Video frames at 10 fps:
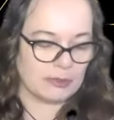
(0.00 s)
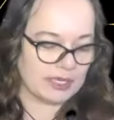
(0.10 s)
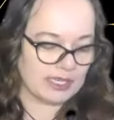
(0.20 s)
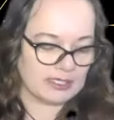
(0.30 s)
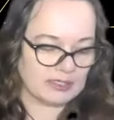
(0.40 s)
The
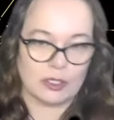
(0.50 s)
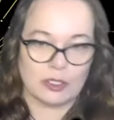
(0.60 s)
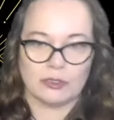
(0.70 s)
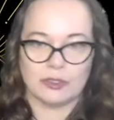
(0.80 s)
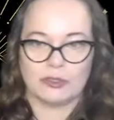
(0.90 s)
print is a
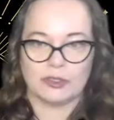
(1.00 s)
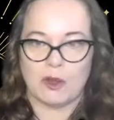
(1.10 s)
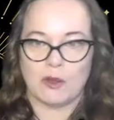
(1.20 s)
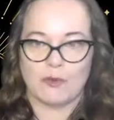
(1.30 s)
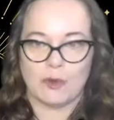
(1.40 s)
little too
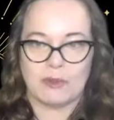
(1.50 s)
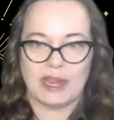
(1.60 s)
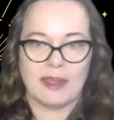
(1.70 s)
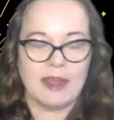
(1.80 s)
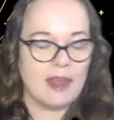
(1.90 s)
small for
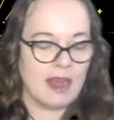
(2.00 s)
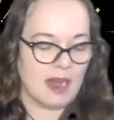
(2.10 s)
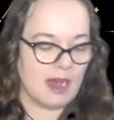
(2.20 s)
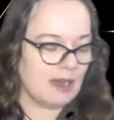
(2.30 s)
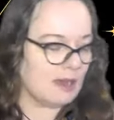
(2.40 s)
me.
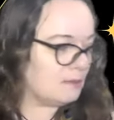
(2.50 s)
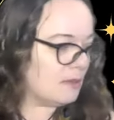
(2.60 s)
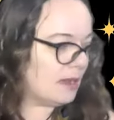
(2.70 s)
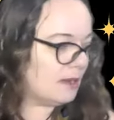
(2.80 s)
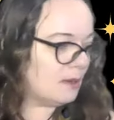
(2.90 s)

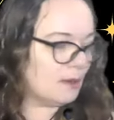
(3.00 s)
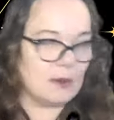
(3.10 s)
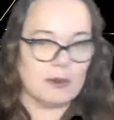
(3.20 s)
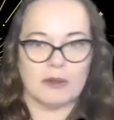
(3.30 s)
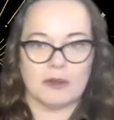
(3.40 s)
And
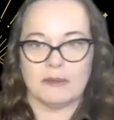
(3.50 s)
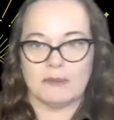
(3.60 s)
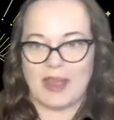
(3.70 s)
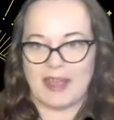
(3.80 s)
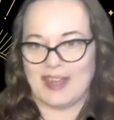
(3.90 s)

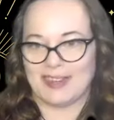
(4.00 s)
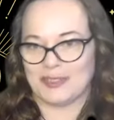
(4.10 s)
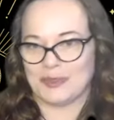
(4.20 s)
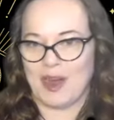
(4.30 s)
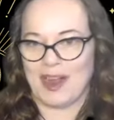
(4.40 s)
that
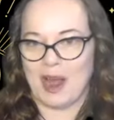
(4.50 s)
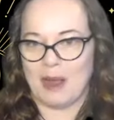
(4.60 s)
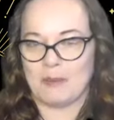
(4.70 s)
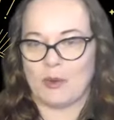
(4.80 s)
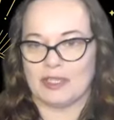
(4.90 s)
is why
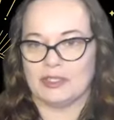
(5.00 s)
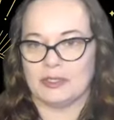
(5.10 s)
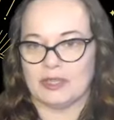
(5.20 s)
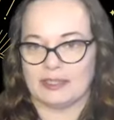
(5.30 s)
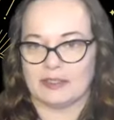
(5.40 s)
I'm going
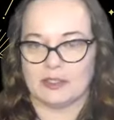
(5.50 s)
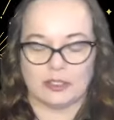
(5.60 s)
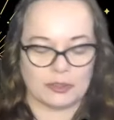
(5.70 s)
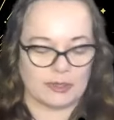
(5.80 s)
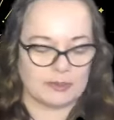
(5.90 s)
to link the
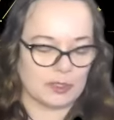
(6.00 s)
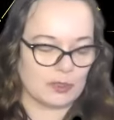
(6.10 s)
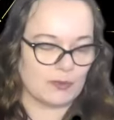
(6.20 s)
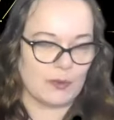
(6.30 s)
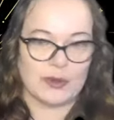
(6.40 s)

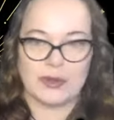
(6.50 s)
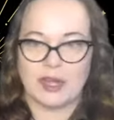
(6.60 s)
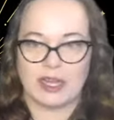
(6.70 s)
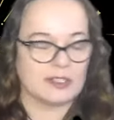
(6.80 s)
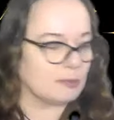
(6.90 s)
descriptions for you
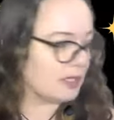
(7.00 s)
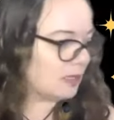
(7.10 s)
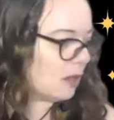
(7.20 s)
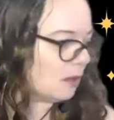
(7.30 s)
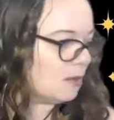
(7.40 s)
guys
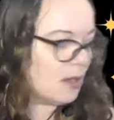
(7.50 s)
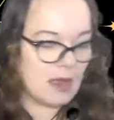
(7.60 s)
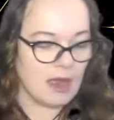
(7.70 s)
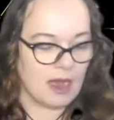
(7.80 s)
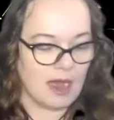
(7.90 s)
below.
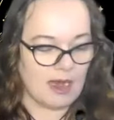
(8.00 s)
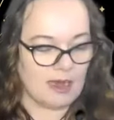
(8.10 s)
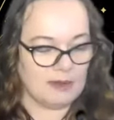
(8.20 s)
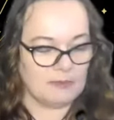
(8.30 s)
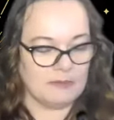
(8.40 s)

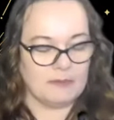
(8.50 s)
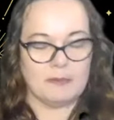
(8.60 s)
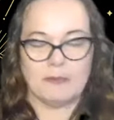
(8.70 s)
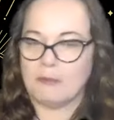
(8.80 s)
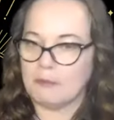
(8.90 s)

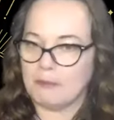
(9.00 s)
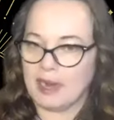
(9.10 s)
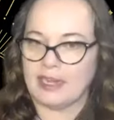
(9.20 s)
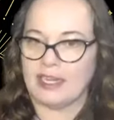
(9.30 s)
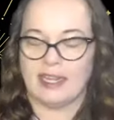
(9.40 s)

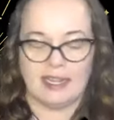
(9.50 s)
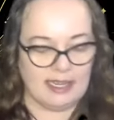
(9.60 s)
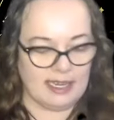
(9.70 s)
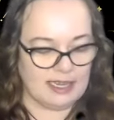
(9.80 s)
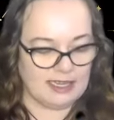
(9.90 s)
But
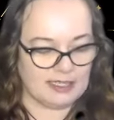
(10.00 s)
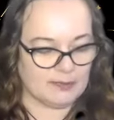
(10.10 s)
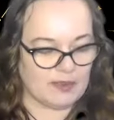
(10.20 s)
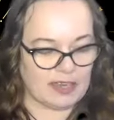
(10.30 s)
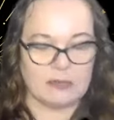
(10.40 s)
it
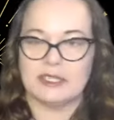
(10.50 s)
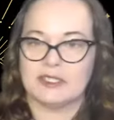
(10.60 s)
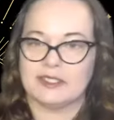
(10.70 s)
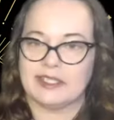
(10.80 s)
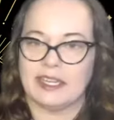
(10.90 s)
is
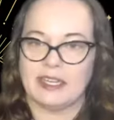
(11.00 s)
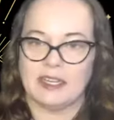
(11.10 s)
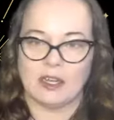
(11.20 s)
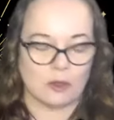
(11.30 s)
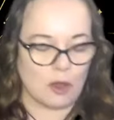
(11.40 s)
vitamin
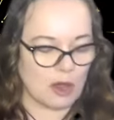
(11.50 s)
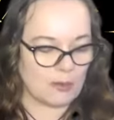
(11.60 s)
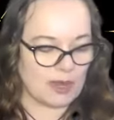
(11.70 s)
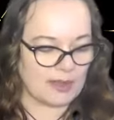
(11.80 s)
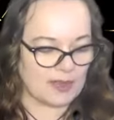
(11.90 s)
C
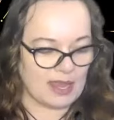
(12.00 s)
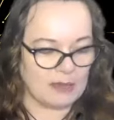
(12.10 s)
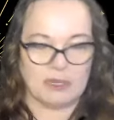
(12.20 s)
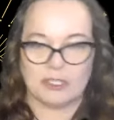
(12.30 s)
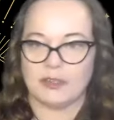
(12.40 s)
along with
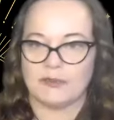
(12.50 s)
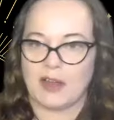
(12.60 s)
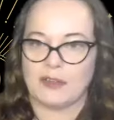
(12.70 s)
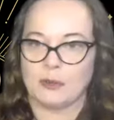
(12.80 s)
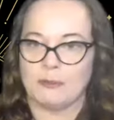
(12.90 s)
a bunch of
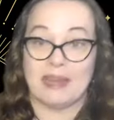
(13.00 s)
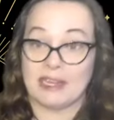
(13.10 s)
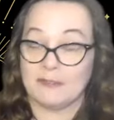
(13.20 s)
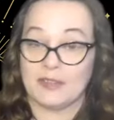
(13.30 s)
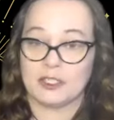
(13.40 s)
other
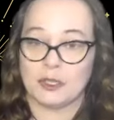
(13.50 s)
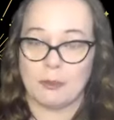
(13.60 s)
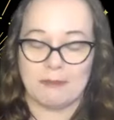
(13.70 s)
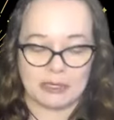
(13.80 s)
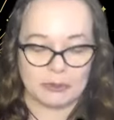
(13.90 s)
beneficial
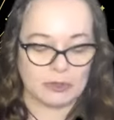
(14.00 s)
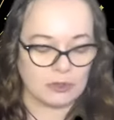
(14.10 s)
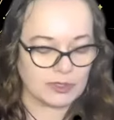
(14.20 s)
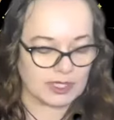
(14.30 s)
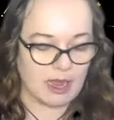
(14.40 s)

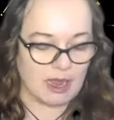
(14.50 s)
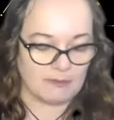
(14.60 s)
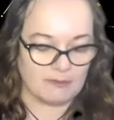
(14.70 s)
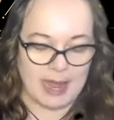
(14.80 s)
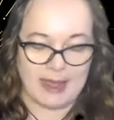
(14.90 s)
minerals
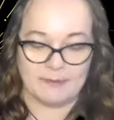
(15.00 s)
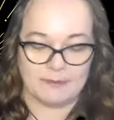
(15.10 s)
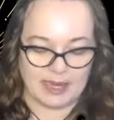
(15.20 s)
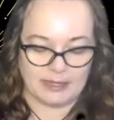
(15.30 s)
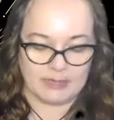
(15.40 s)
and
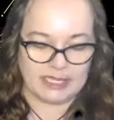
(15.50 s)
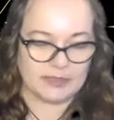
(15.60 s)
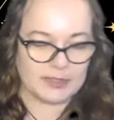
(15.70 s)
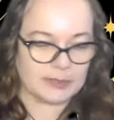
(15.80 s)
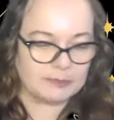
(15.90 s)

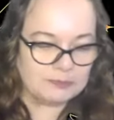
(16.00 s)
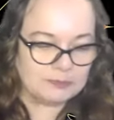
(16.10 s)
vitamins.